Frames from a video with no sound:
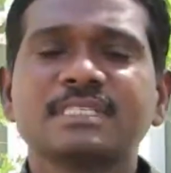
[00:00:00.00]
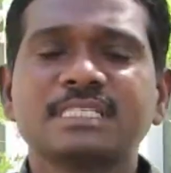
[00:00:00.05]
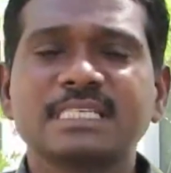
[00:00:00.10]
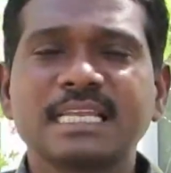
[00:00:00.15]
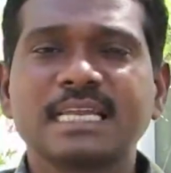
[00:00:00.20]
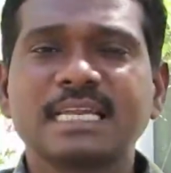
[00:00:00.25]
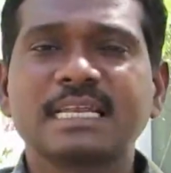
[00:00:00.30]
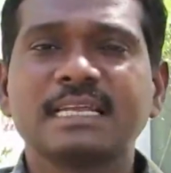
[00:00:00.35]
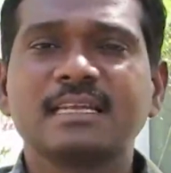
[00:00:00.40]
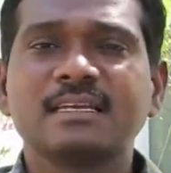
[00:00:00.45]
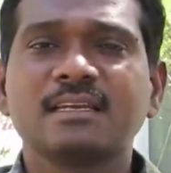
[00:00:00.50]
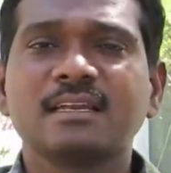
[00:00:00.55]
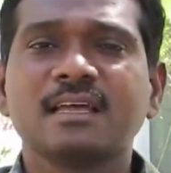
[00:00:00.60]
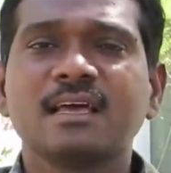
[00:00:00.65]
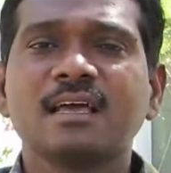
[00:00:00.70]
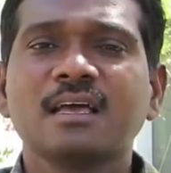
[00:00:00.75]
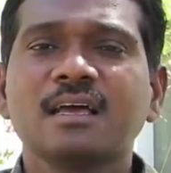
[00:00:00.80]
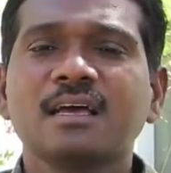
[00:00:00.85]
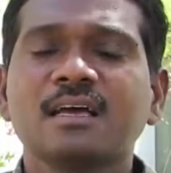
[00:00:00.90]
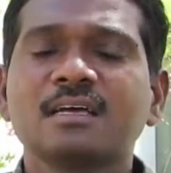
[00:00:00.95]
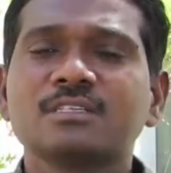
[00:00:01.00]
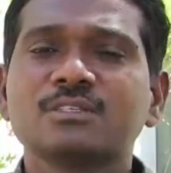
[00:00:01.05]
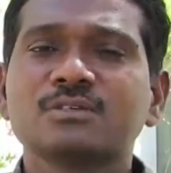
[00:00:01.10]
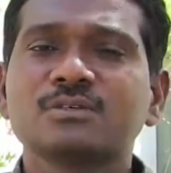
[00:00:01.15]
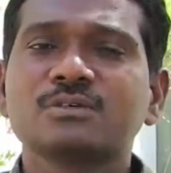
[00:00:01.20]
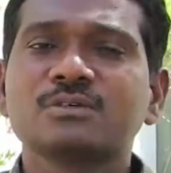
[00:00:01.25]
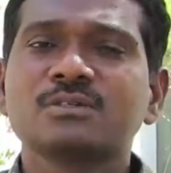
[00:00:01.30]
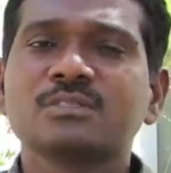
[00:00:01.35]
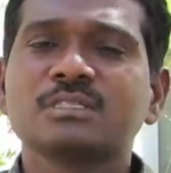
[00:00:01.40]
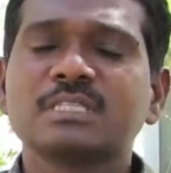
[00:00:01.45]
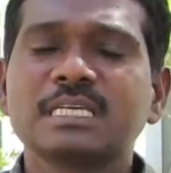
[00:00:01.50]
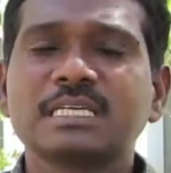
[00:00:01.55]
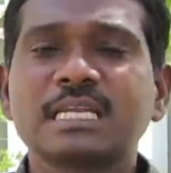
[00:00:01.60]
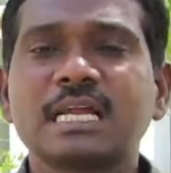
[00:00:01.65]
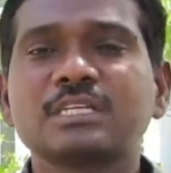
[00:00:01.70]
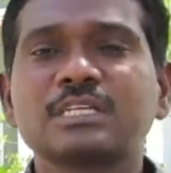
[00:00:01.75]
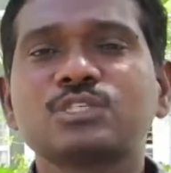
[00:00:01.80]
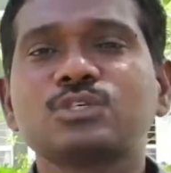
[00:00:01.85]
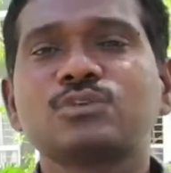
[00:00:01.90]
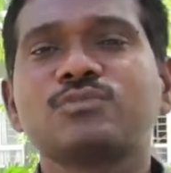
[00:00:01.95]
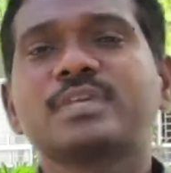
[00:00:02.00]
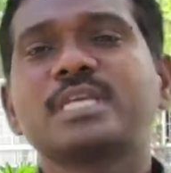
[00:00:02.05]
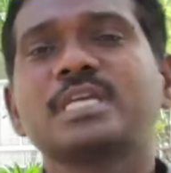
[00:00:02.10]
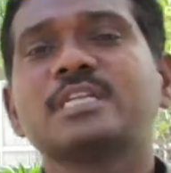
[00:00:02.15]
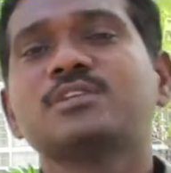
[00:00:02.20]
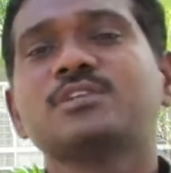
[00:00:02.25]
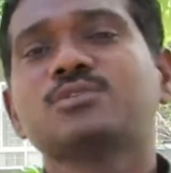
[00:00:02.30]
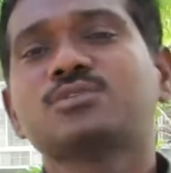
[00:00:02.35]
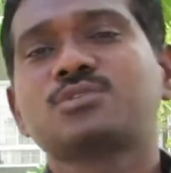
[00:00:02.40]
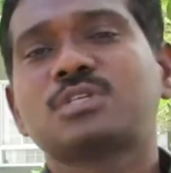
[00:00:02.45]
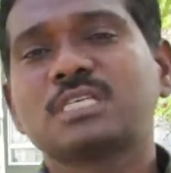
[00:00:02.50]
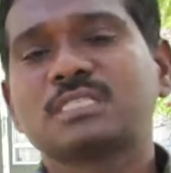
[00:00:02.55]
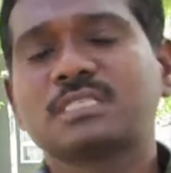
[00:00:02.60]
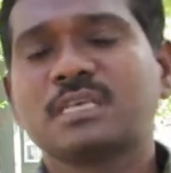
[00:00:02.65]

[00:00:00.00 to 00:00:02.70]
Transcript: sterile so that also we can use